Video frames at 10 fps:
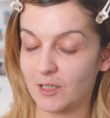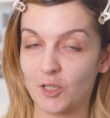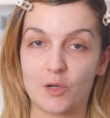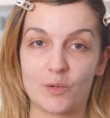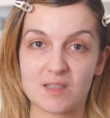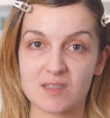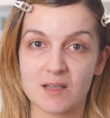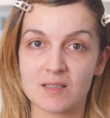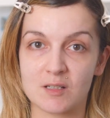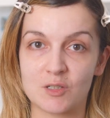You know, it
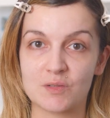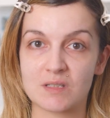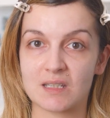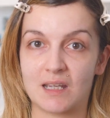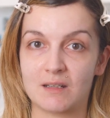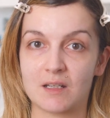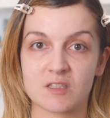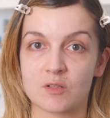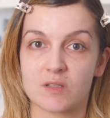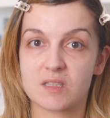sinks into the skin,
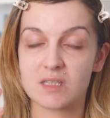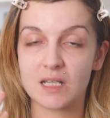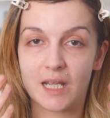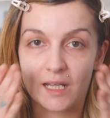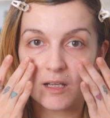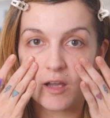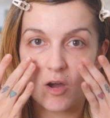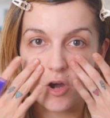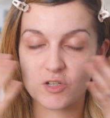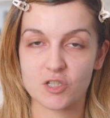it's not sitting
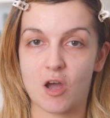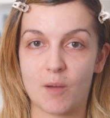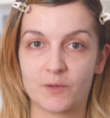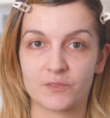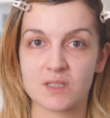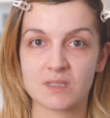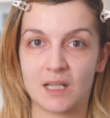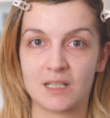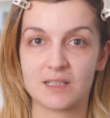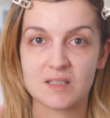on top of the skin,